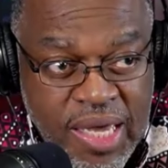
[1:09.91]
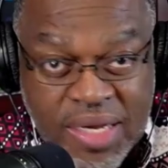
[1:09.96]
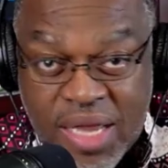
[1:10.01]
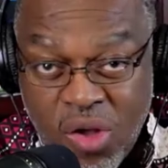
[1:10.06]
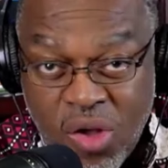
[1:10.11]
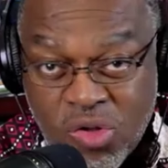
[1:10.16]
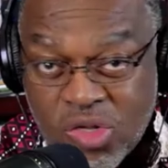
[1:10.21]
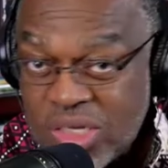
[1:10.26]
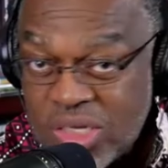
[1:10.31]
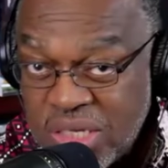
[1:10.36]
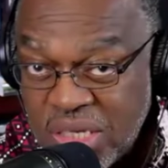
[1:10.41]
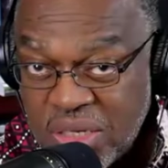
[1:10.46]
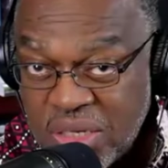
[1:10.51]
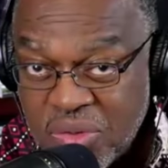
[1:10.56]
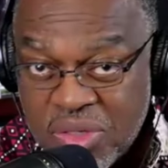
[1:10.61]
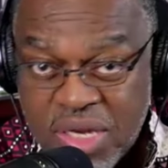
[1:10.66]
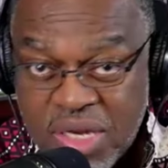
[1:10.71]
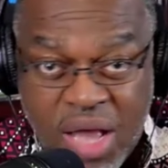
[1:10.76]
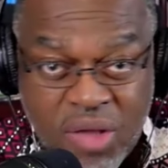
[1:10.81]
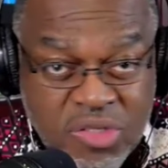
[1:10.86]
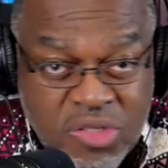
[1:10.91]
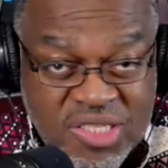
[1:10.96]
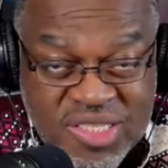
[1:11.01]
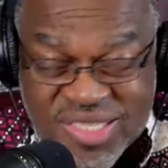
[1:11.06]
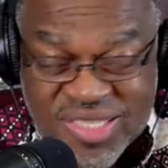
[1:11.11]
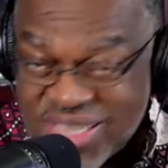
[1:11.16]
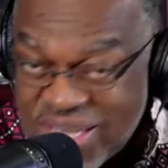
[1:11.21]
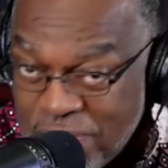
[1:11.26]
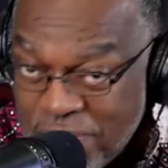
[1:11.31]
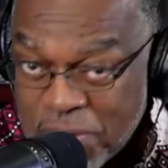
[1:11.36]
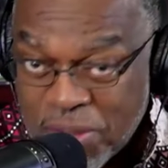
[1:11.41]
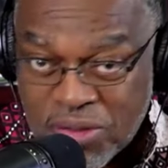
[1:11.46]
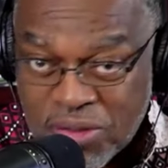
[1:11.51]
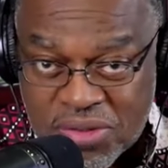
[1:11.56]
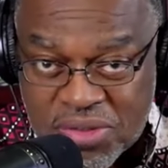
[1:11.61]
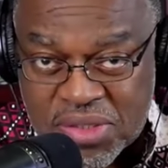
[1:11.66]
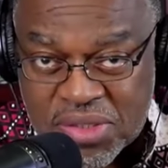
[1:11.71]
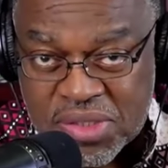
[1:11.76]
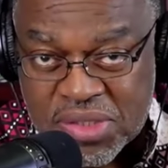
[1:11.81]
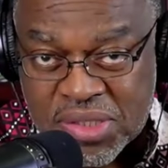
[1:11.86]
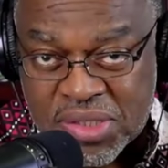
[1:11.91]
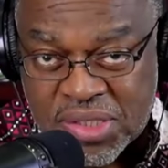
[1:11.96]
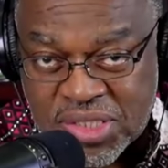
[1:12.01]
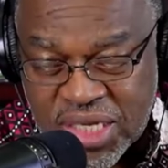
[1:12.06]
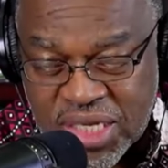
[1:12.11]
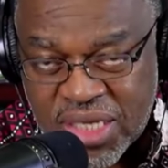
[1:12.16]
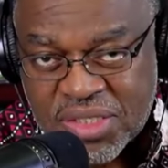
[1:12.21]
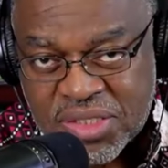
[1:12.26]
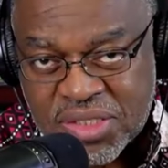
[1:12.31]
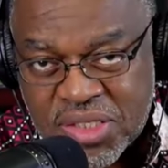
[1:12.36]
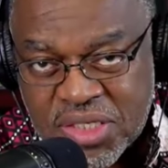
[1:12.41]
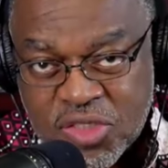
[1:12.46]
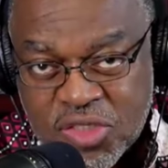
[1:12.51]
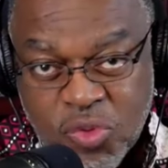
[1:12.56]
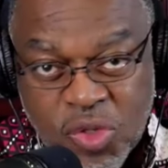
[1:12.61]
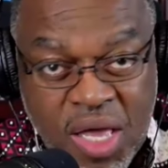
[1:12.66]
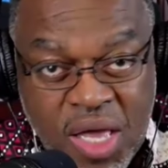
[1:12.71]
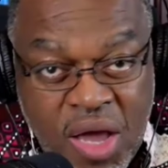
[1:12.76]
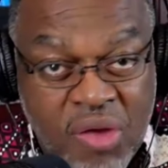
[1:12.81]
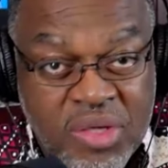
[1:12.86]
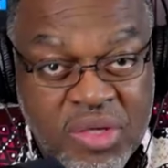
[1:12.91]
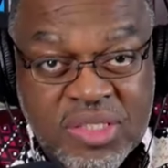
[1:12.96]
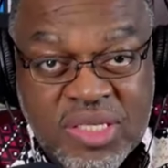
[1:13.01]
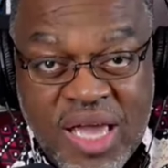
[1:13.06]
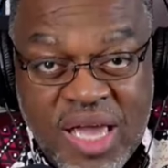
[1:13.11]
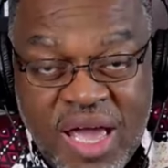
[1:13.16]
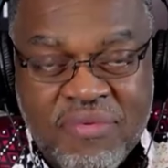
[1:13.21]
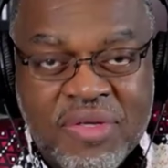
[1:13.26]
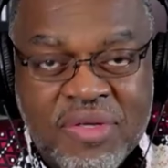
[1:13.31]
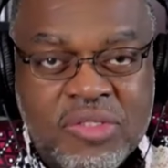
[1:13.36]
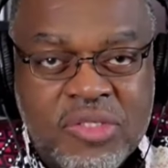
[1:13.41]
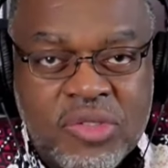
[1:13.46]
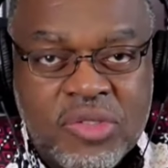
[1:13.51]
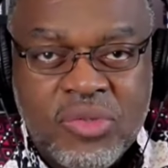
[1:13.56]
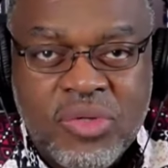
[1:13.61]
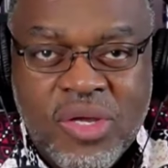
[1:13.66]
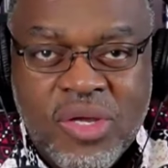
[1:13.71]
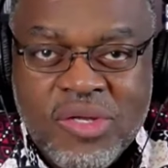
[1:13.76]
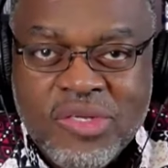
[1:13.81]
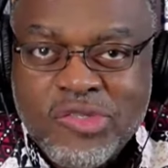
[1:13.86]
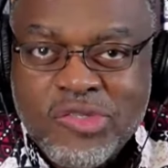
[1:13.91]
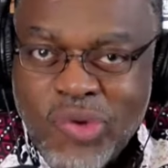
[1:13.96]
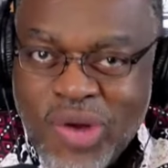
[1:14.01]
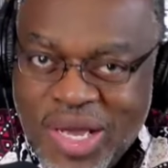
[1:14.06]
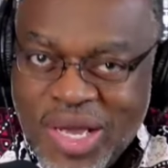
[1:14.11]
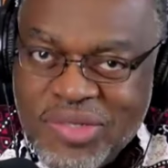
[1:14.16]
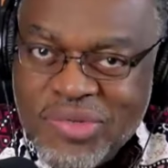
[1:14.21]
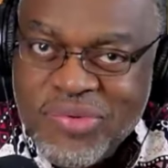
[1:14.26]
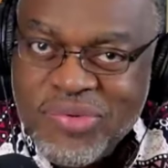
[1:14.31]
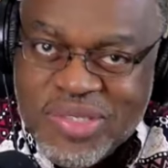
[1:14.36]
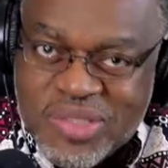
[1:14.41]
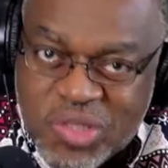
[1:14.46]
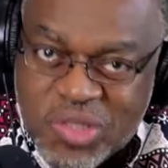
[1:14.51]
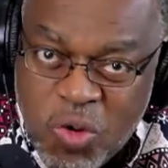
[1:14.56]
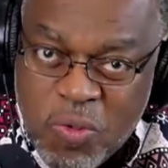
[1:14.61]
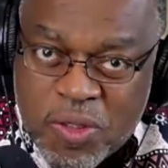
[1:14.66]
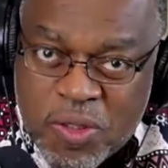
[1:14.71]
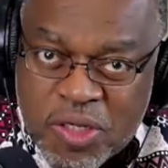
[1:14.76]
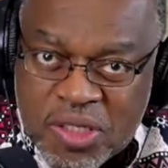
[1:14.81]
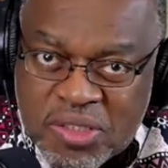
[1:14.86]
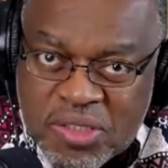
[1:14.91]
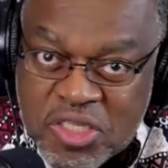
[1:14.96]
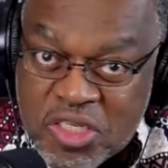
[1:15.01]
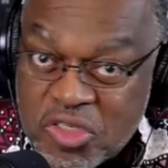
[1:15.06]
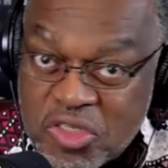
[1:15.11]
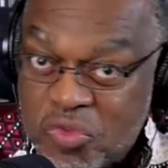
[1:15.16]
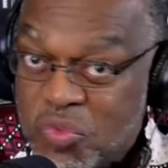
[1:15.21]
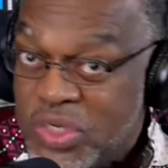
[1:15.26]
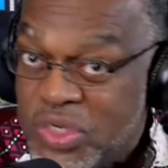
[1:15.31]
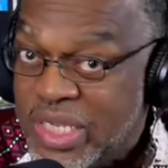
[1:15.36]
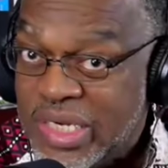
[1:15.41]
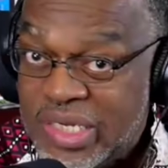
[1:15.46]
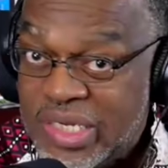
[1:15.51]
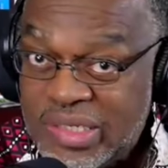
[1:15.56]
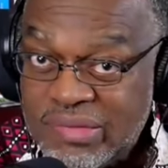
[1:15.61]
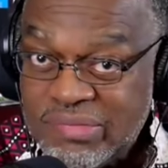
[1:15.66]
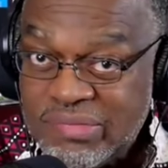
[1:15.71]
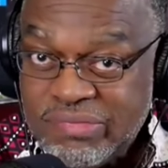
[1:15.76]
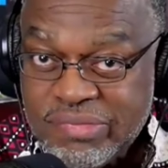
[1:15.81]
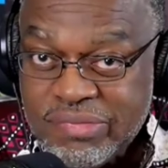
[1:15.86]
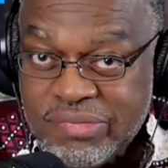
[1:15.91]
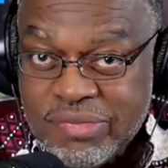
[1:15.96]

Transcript: and how clear and how simple the text is without us having to try to interpret it. Just read it